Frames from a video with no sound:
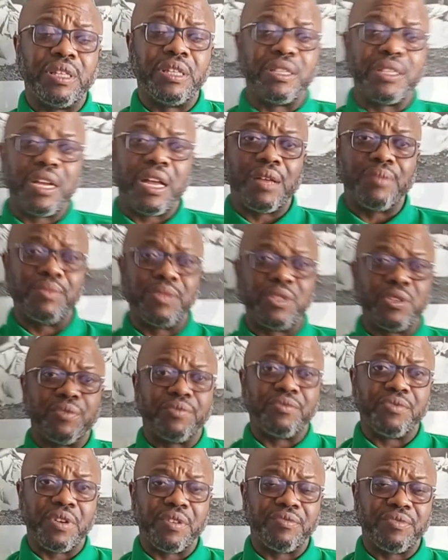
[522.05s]
the terms
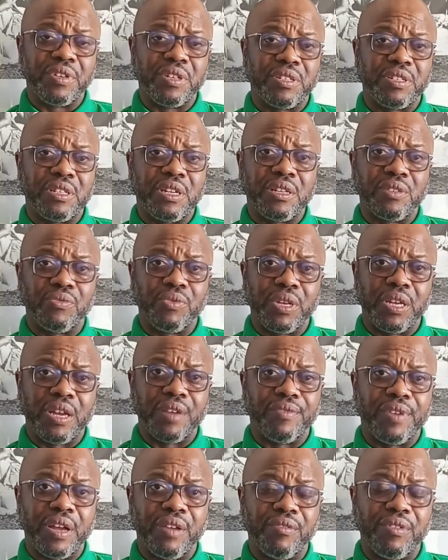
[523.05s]
of reference that we
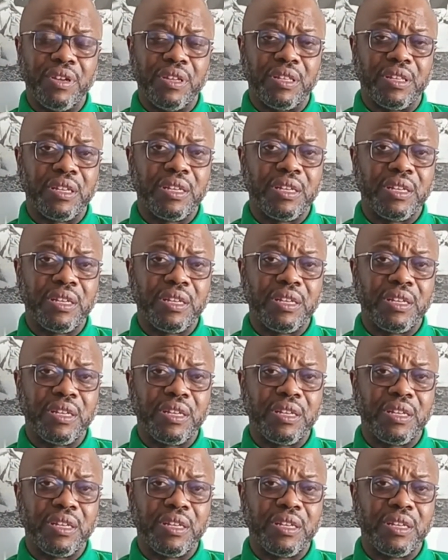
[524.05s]
have agreed.